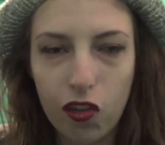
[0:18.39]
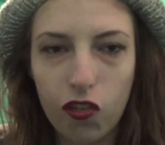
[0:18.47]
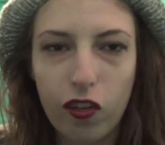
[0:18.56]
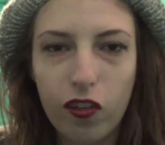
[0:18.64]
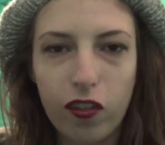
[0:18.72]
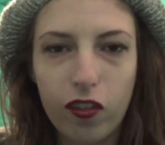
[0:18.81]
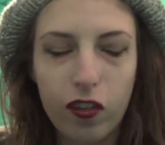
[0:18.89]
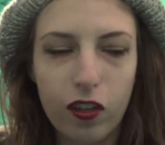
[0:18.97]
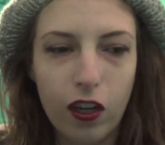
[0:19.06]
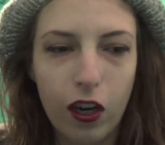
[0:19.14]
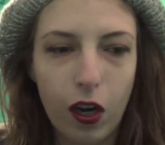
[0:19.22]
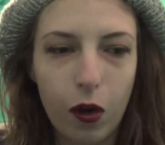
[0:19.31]
just,
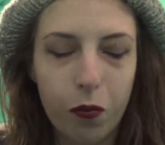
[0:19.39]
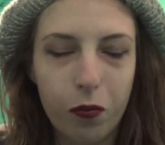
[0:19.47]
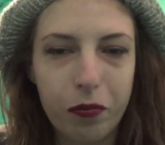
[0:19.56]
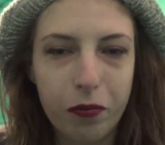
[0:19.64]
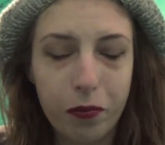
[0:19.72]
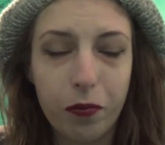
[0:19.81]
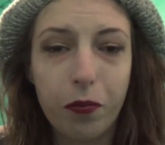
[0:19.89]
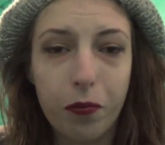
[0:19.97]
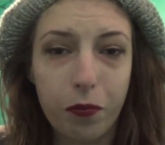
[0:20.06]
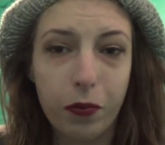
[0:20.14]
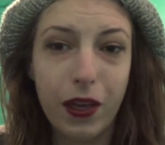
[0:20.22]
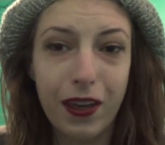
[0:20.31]
you know,
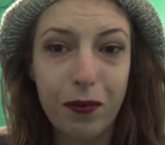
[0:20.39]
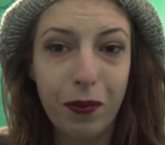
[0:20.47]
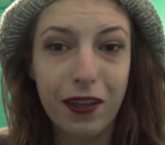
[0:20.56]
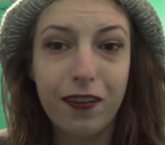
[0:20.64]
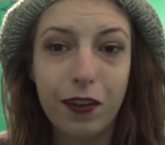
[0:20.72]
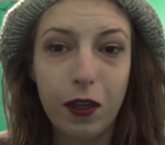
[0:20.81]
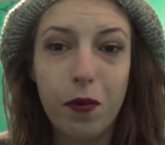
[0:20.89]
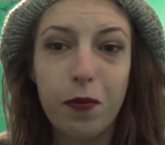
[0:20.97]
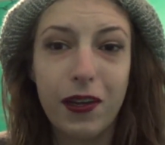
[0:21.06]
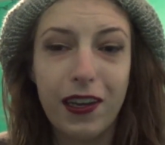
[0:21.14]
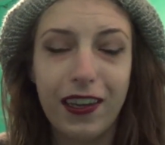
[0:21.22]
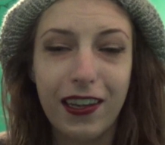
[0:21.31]
basically
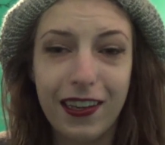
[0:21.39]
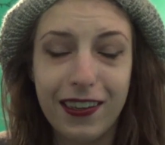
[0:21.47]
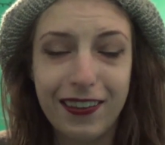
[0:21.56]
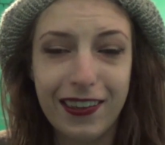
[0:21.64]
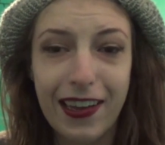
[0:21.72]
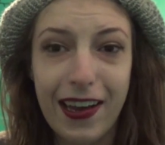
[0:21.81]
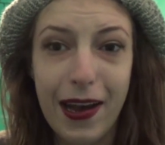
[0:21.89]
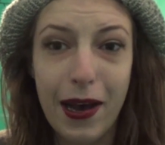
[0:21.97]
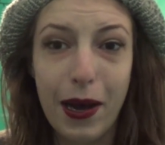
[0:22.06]
being lazy.